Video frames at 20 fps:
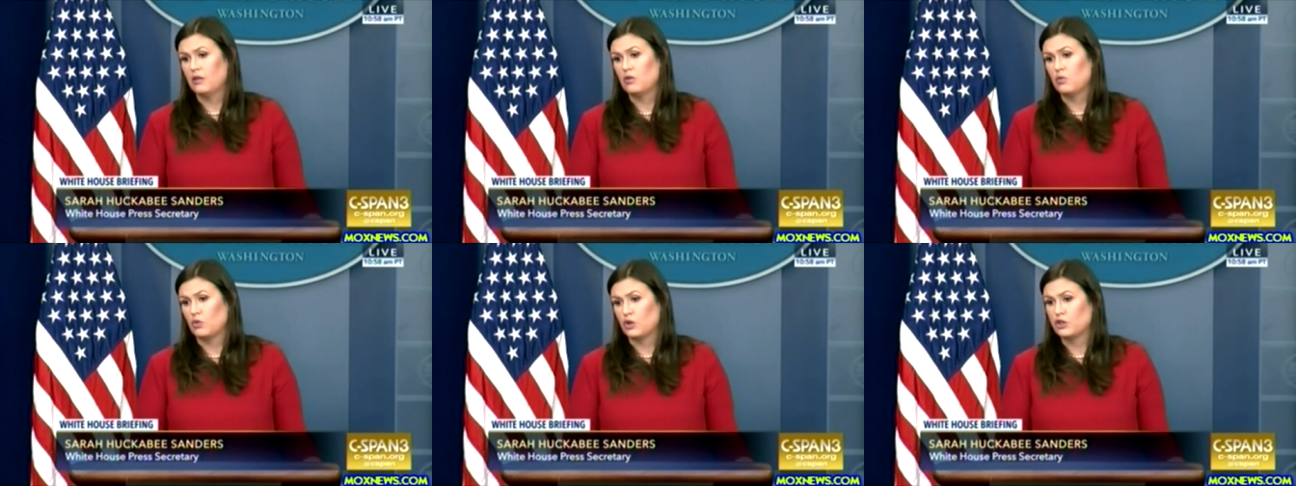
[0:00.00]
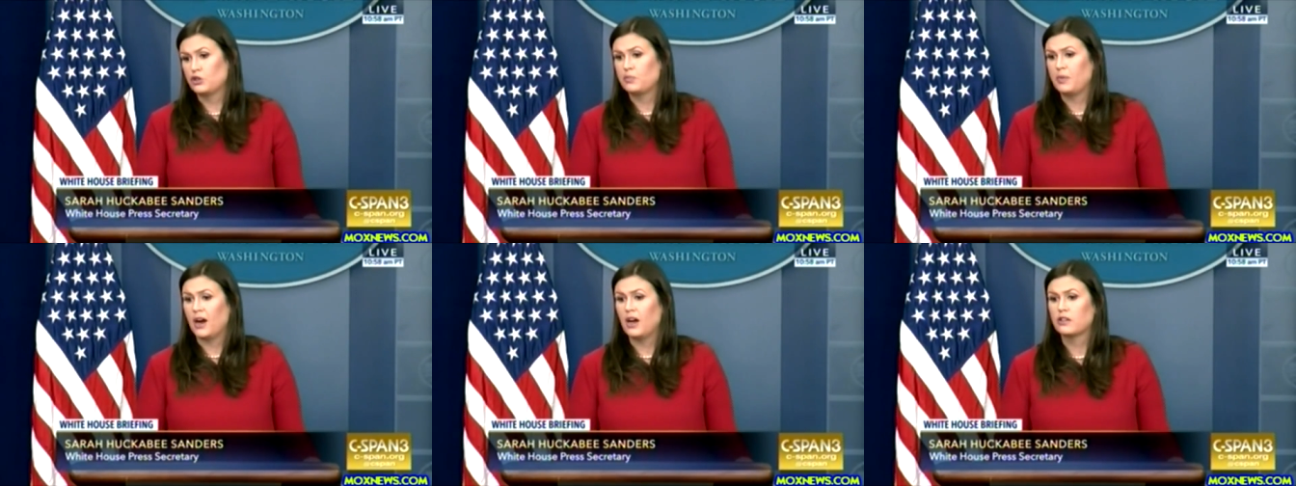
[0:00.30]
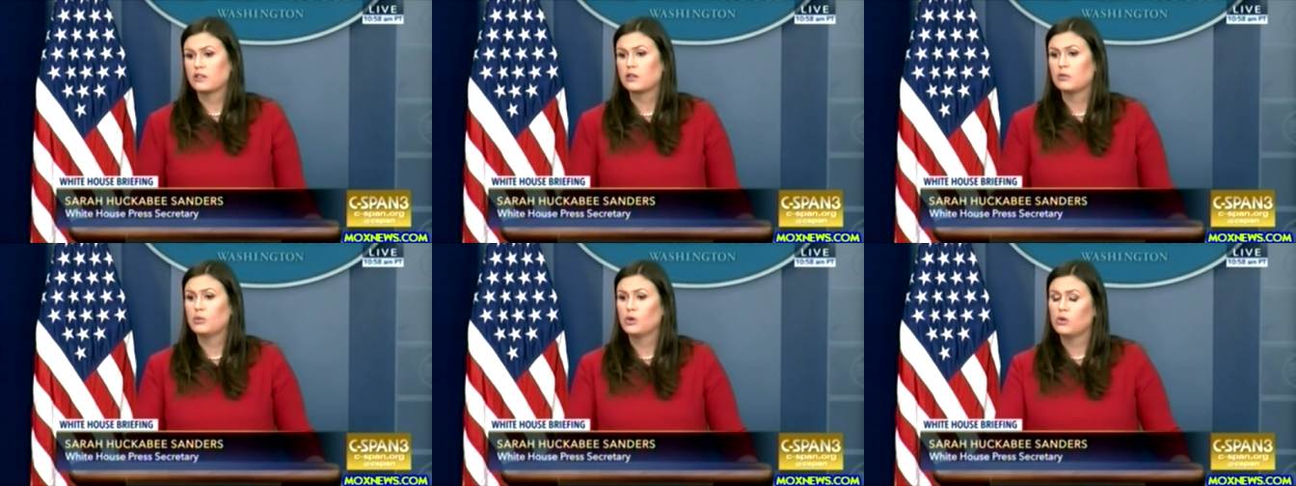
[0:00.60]

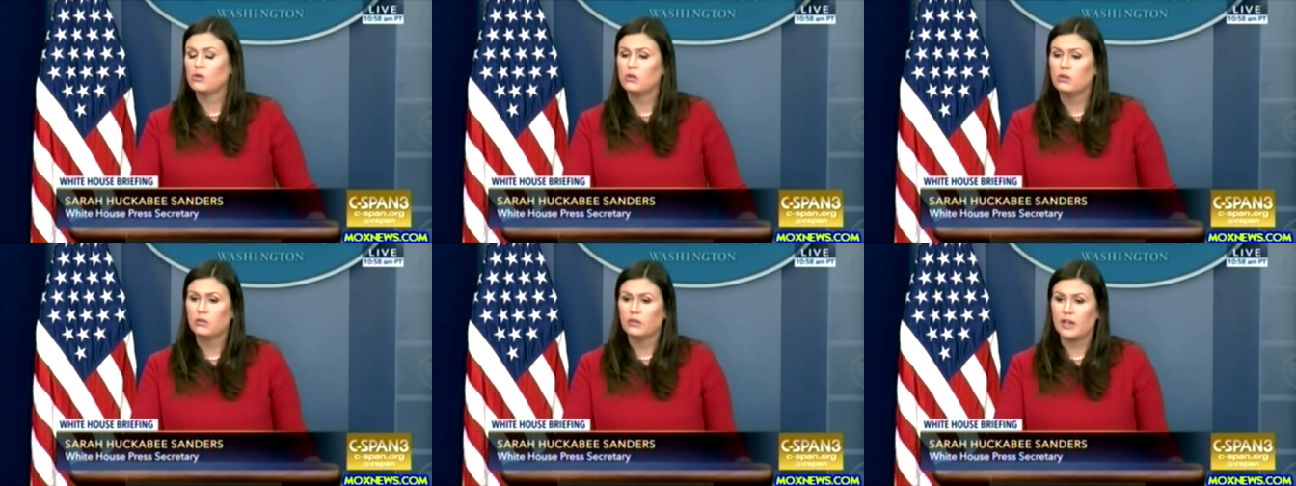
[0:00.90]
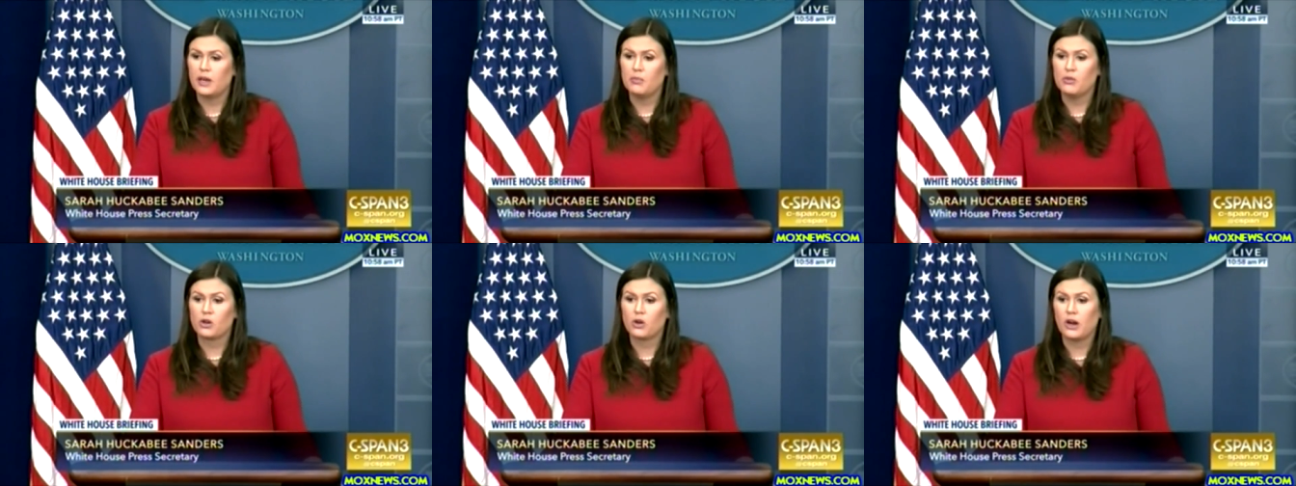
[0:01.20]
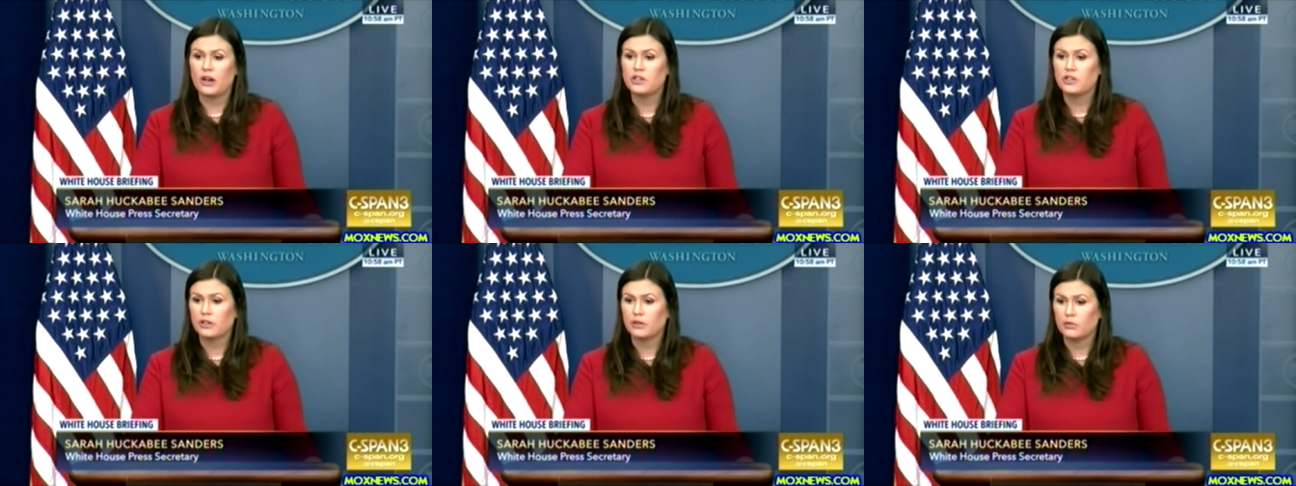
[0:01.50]
responsible
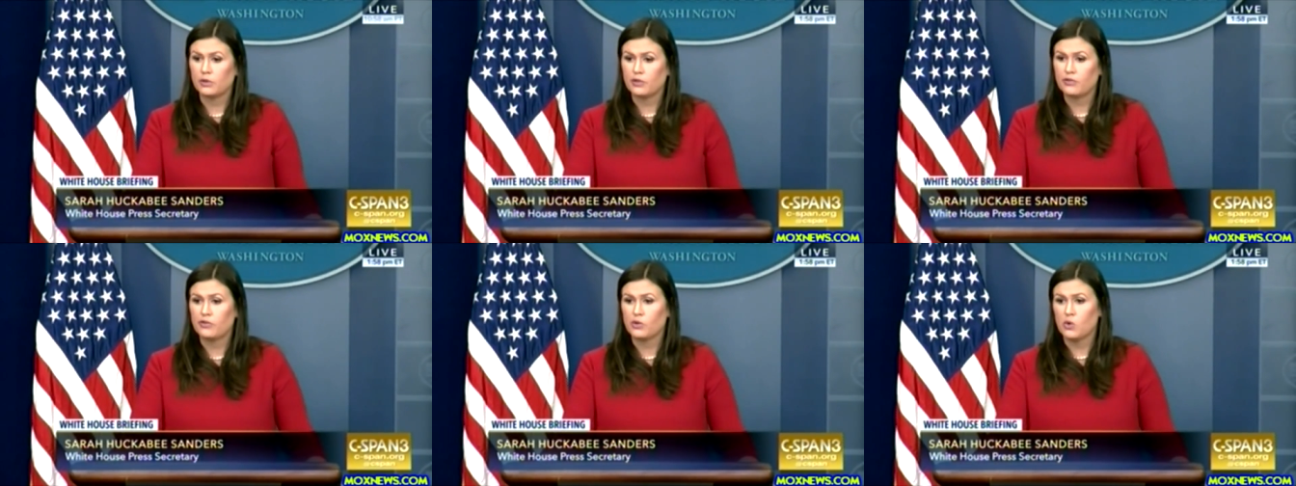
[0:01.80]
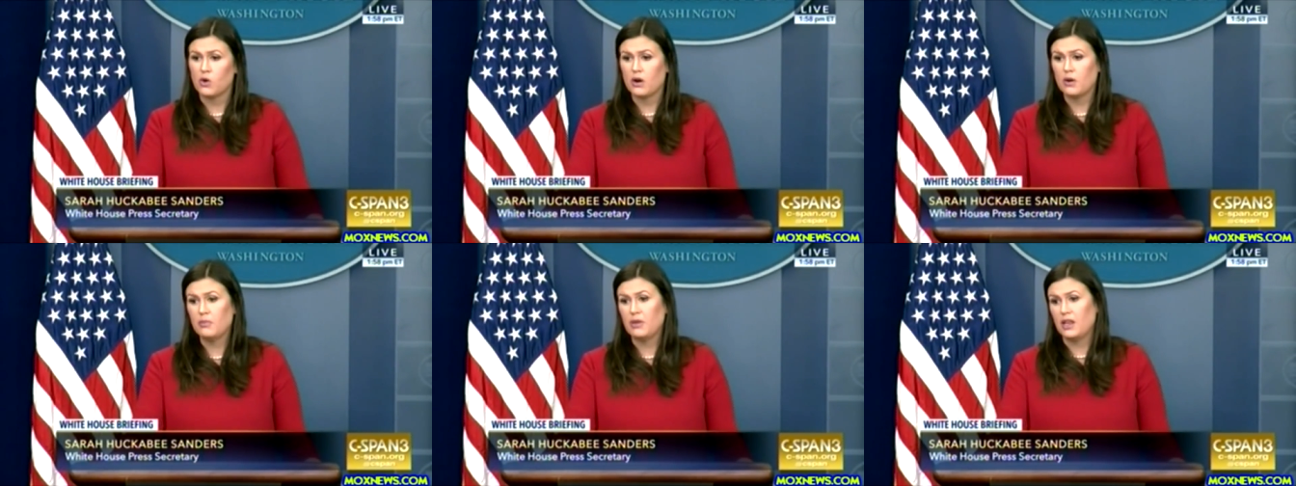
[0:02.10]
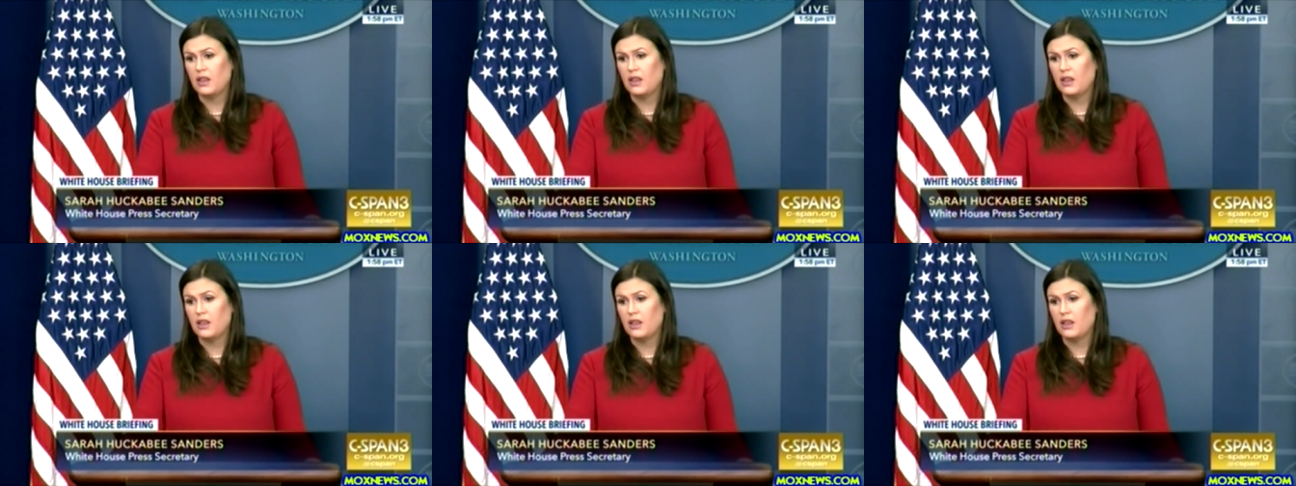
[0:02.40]
immigration reform,